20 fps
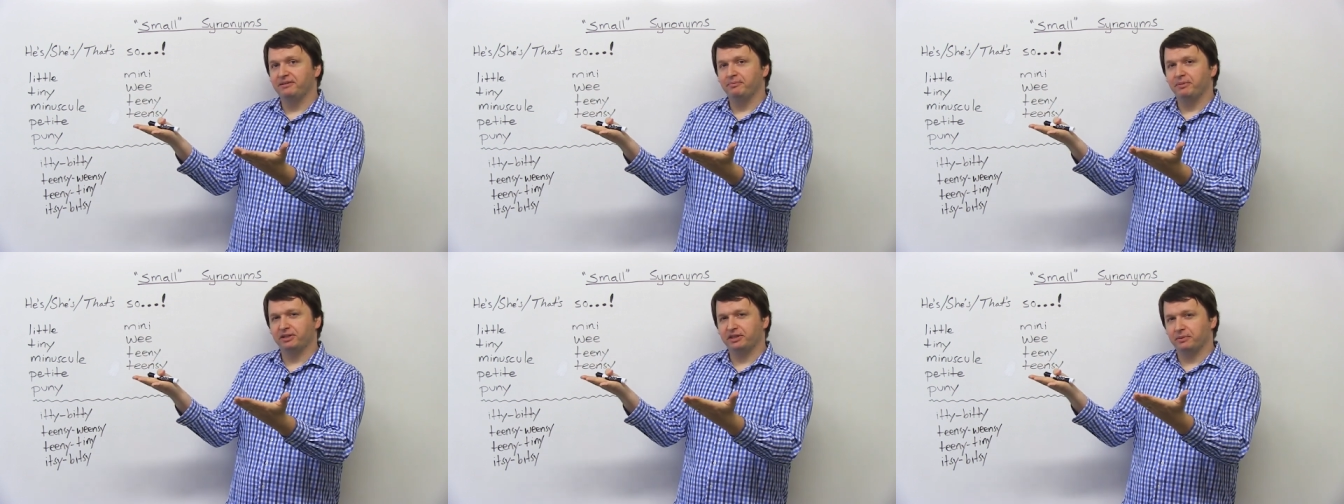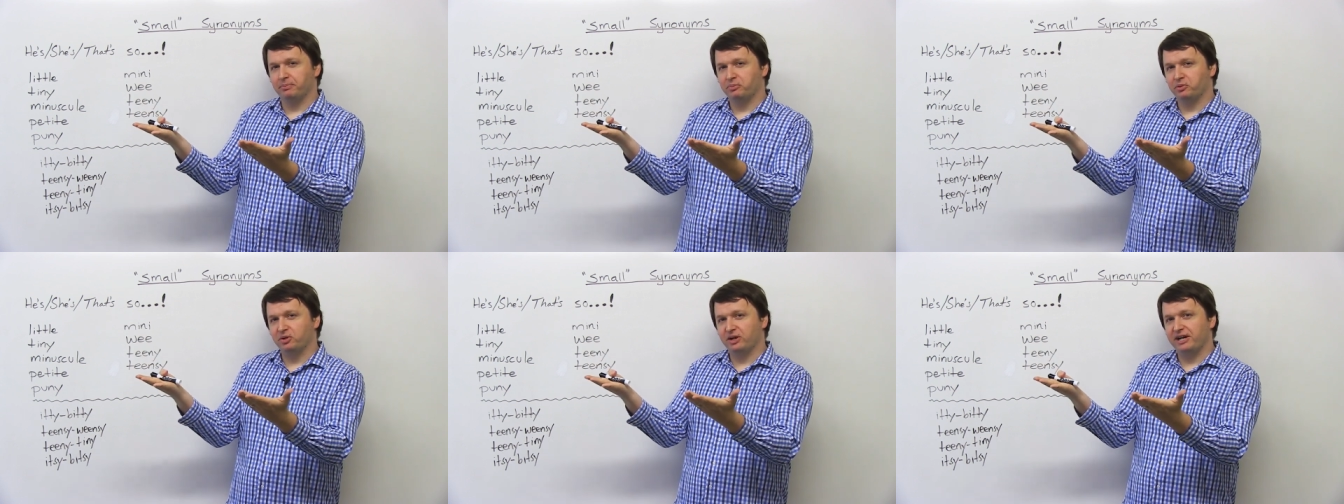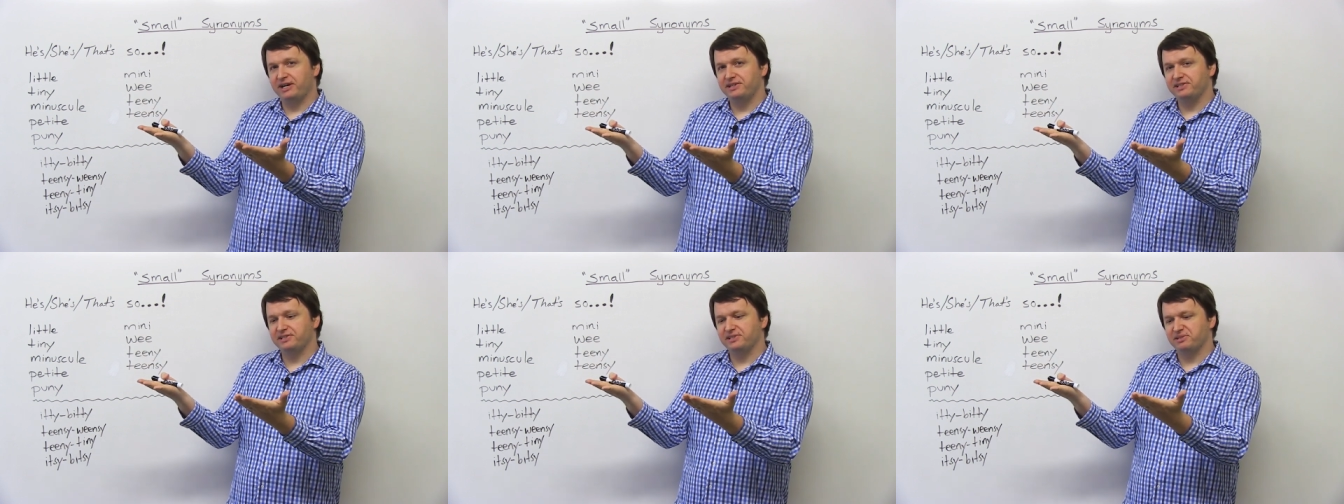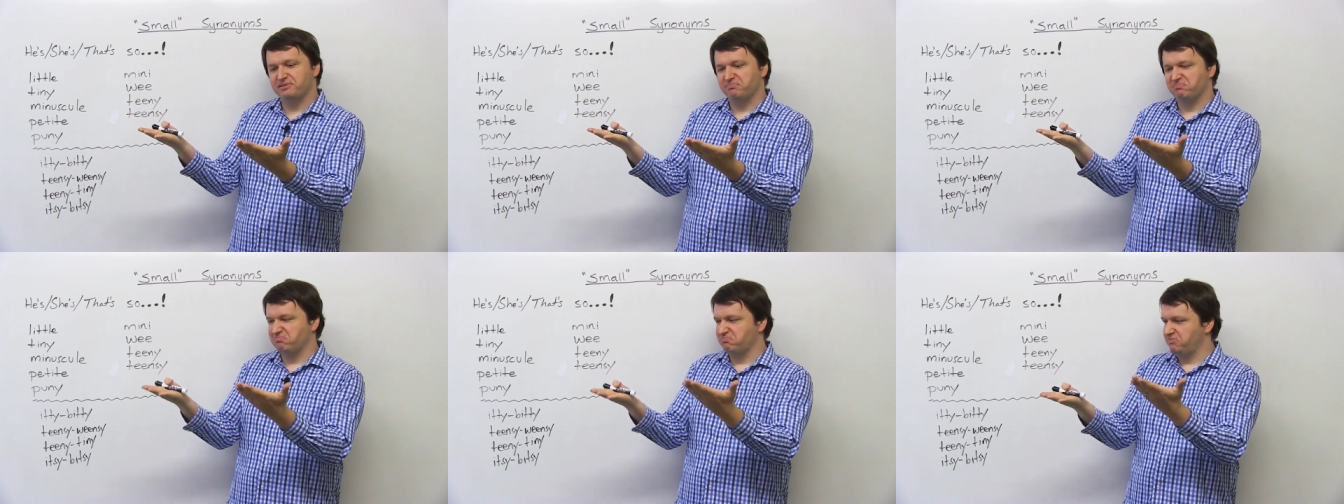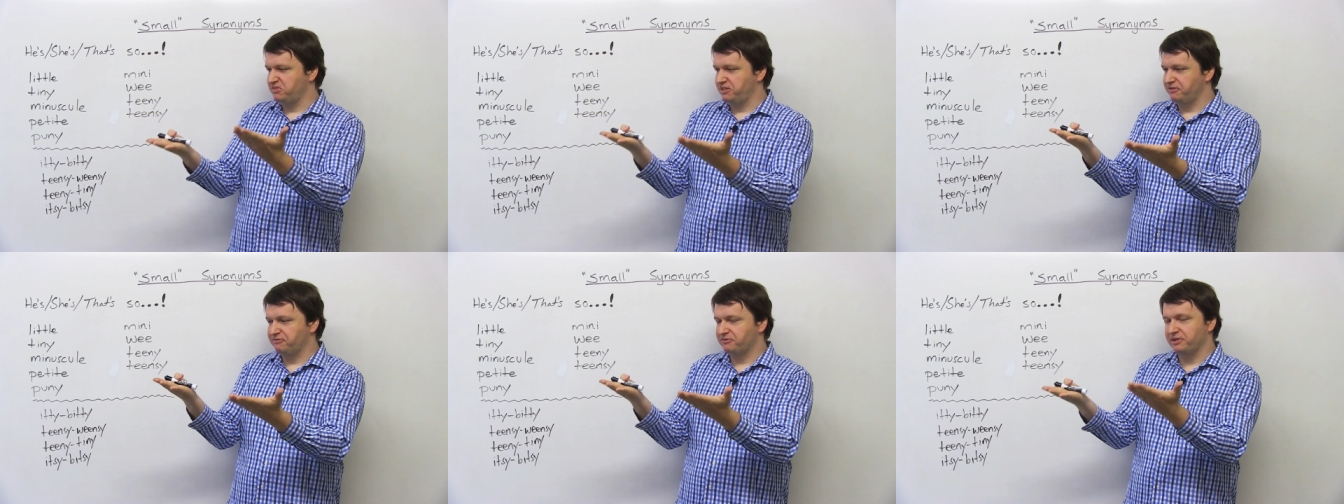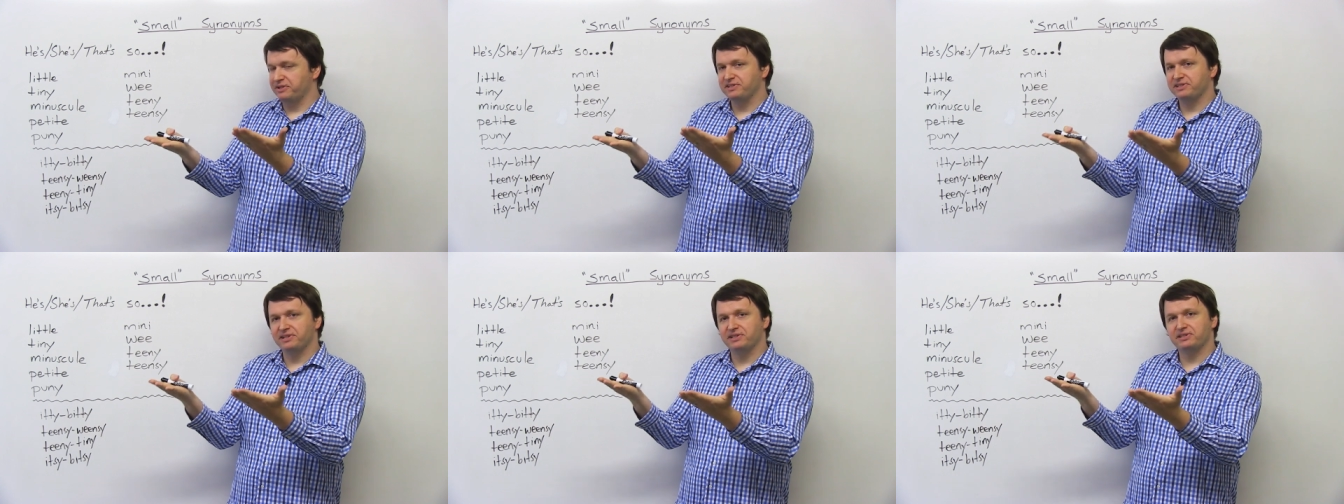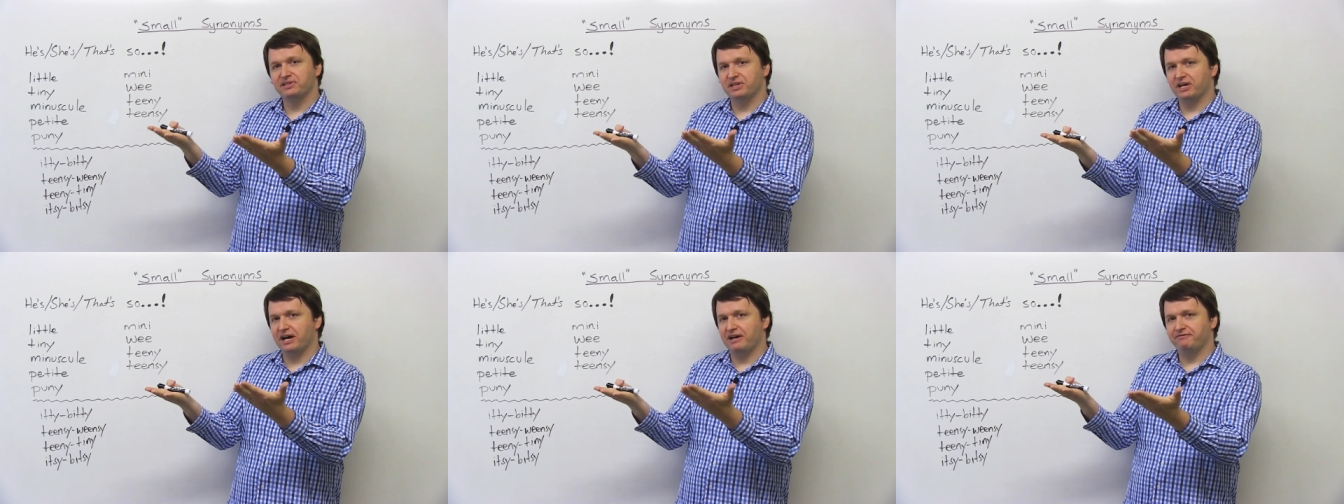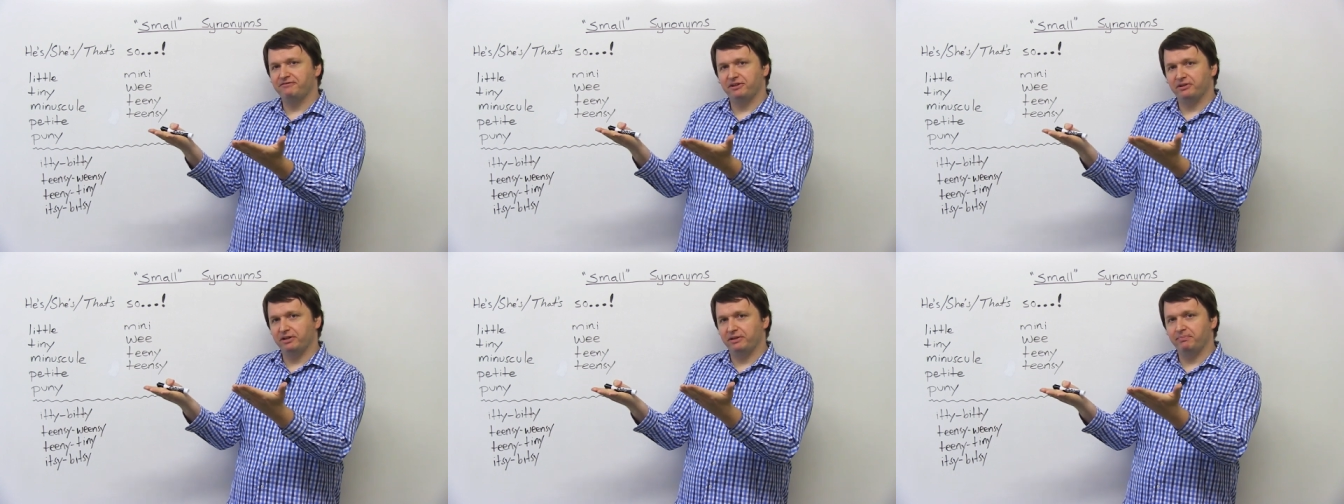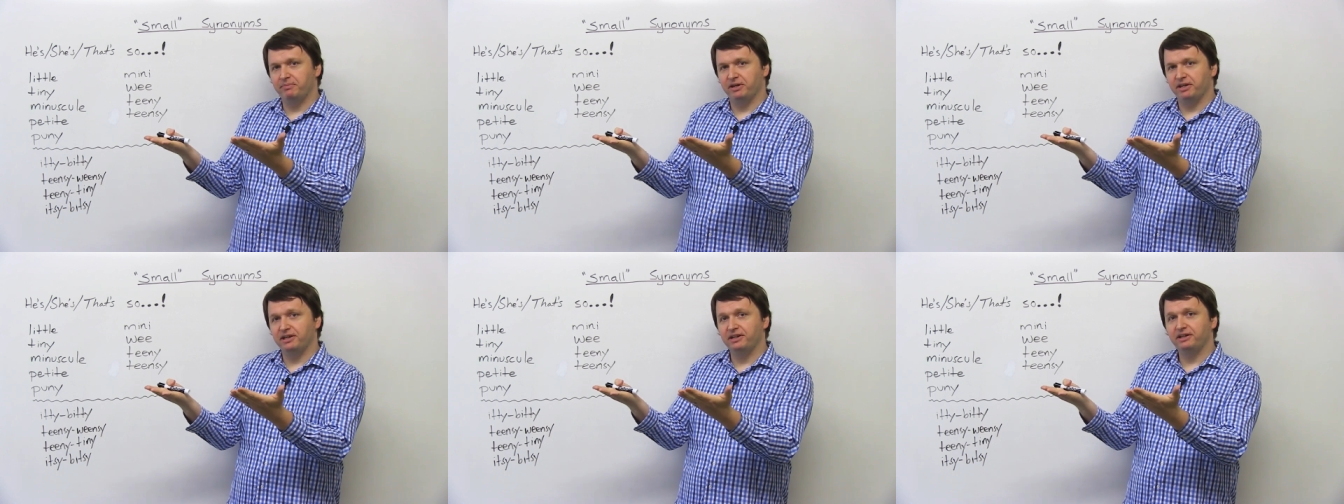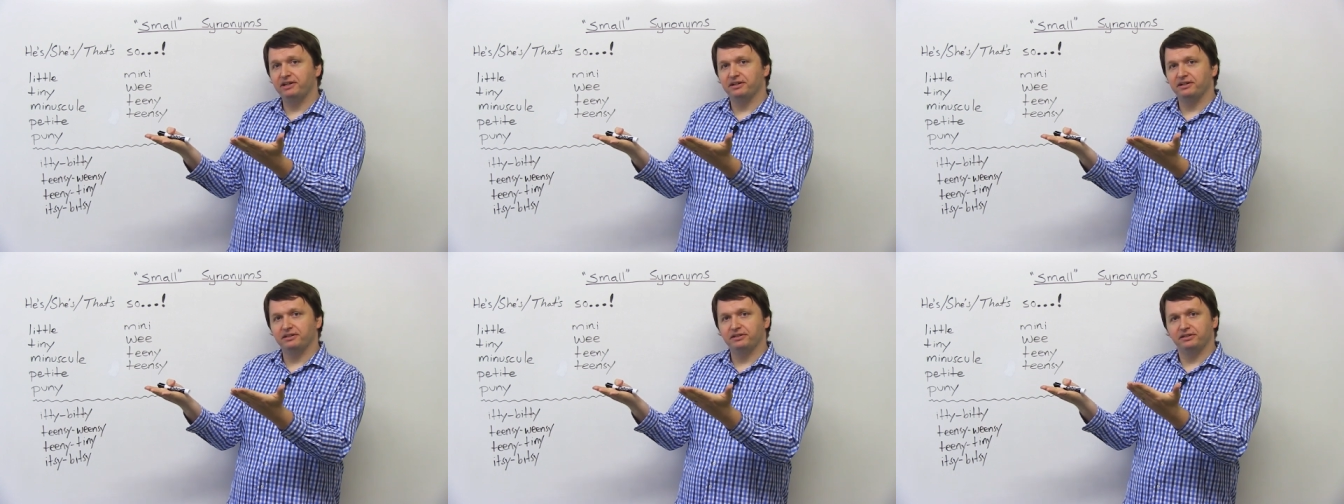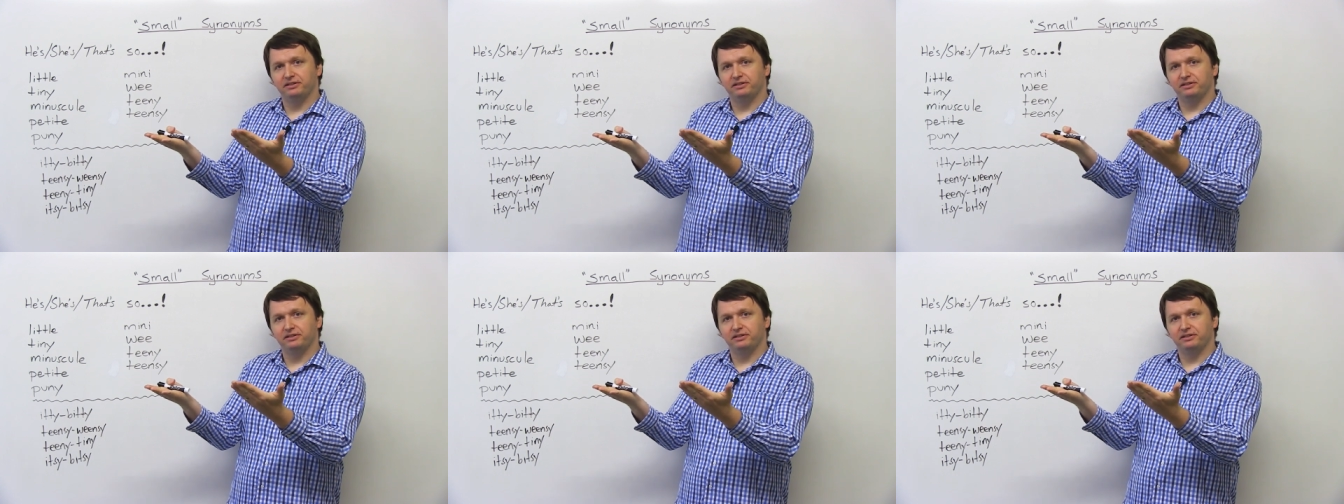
but the price difference is not very big,